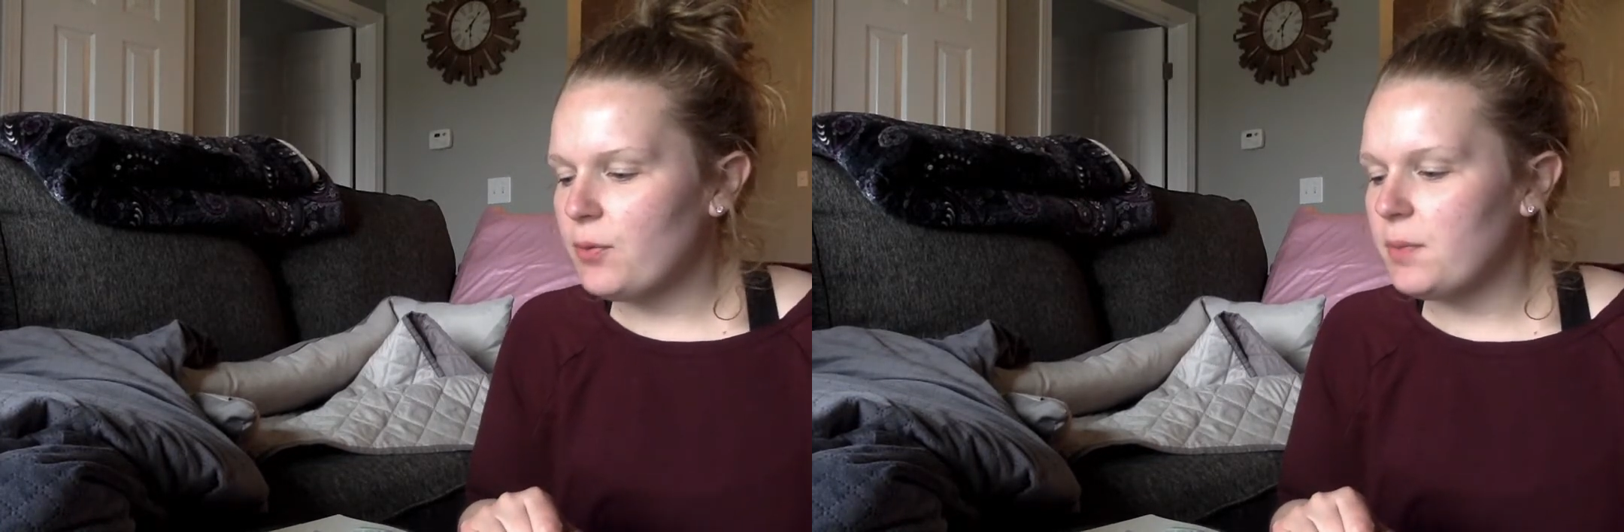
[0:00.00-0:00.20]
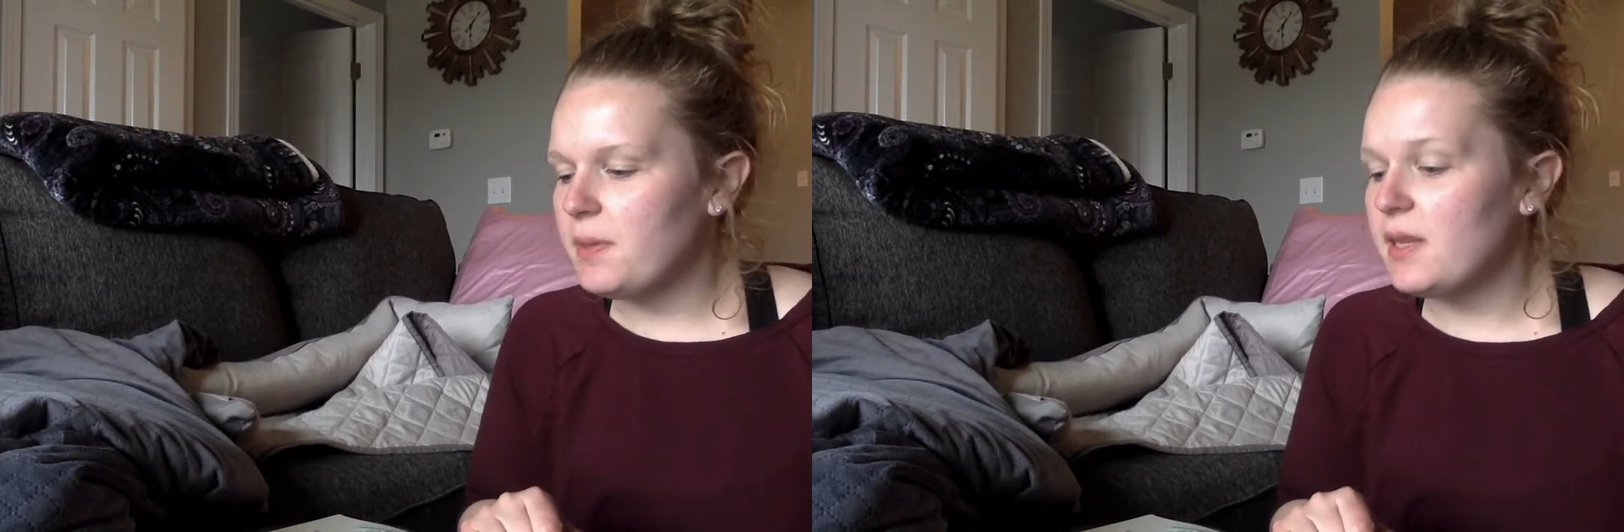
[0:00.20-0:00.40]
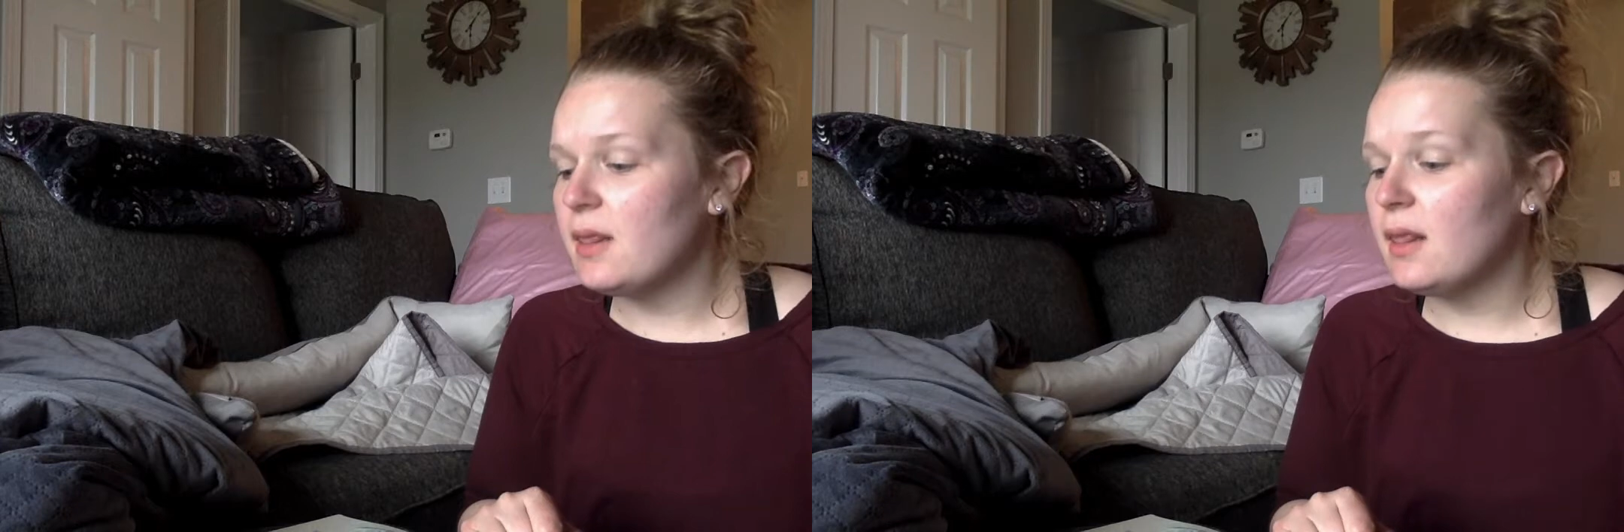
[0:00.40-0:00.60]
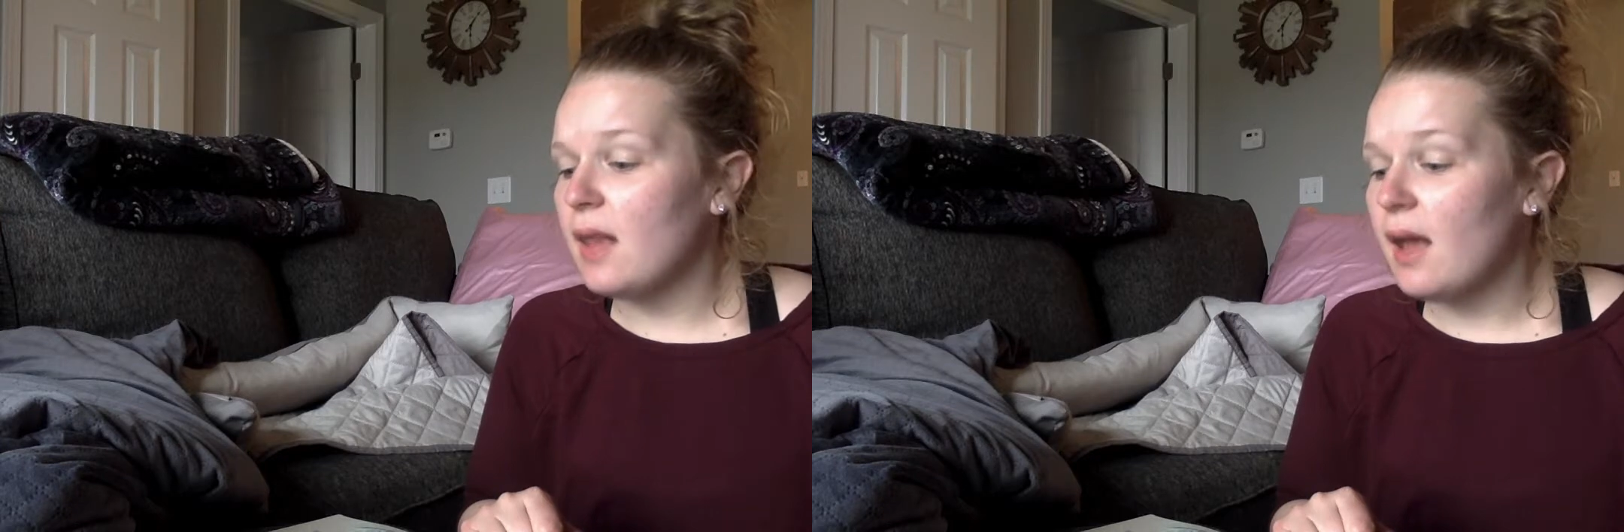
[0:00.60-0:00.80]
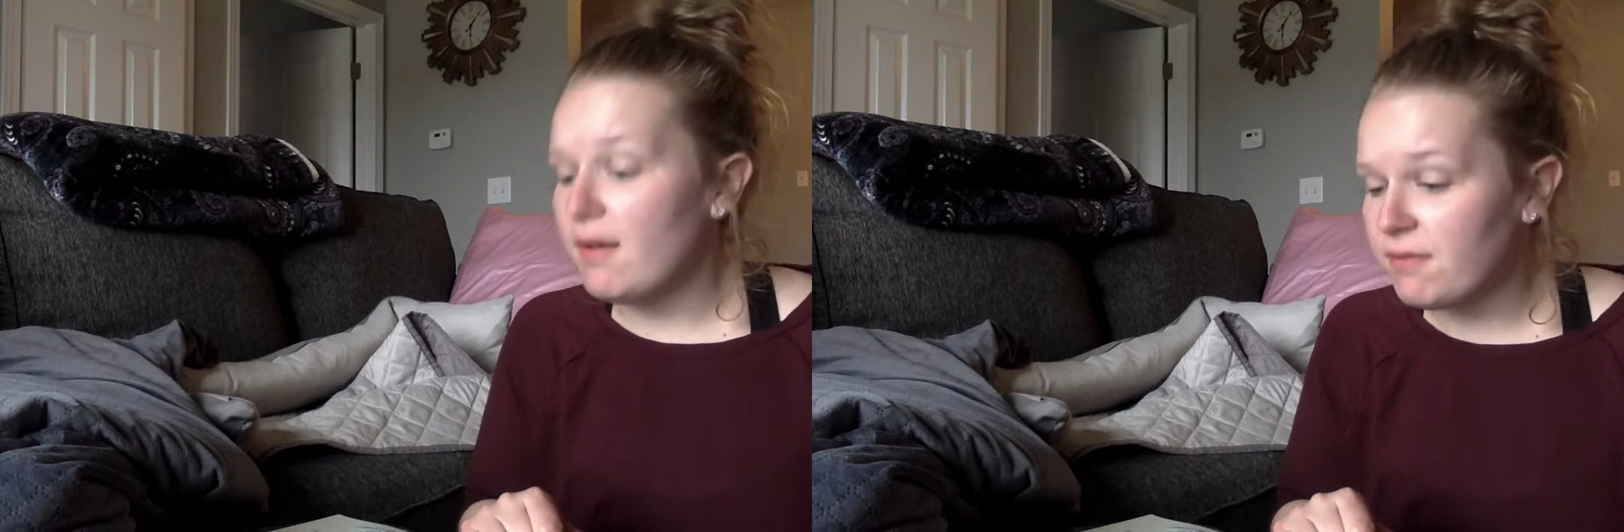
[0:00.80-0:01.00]
would be
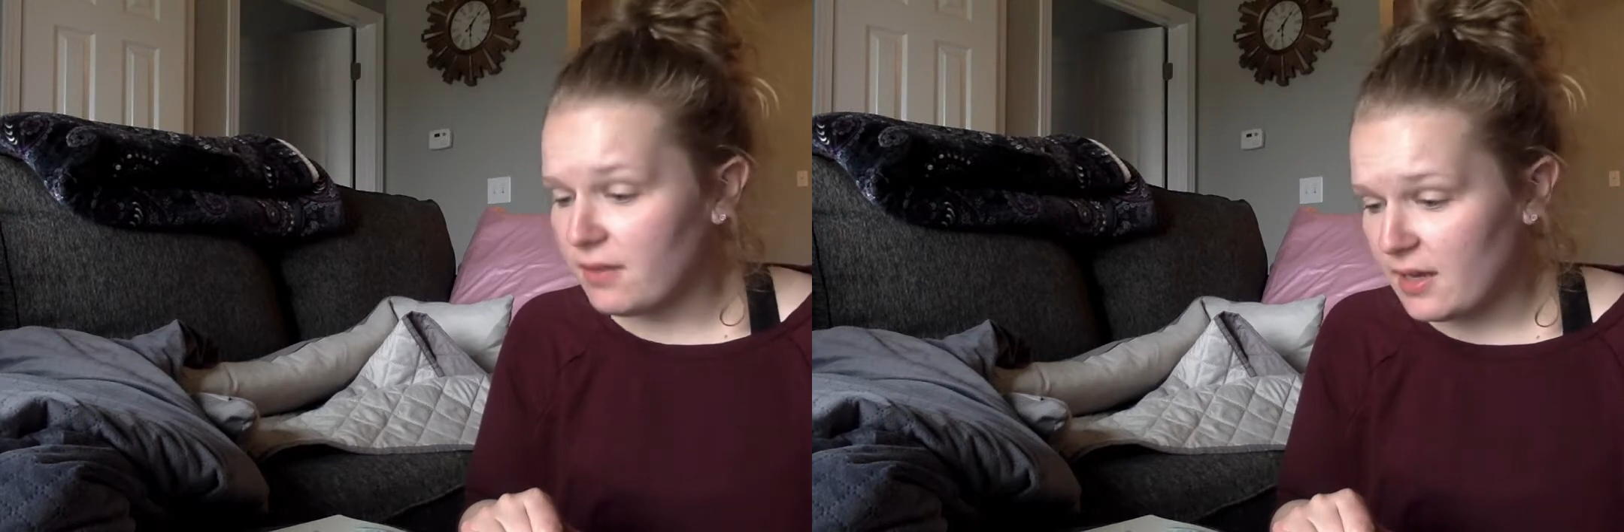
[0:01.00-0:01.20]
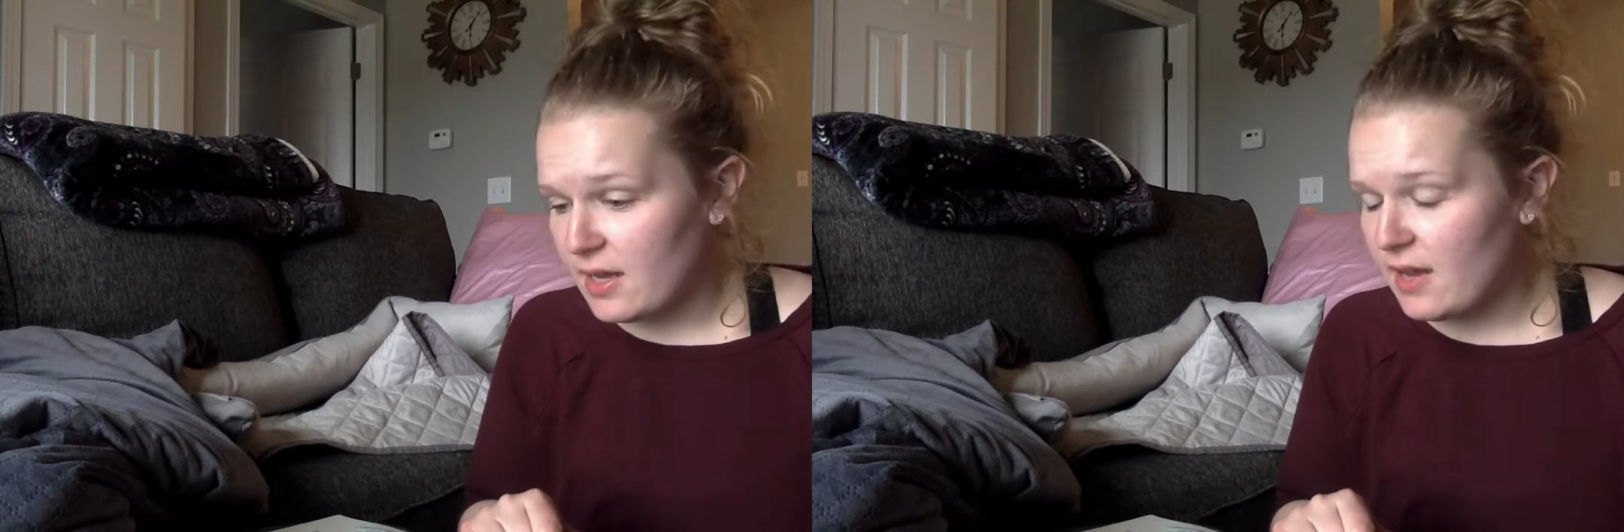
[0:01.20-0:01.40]
lovely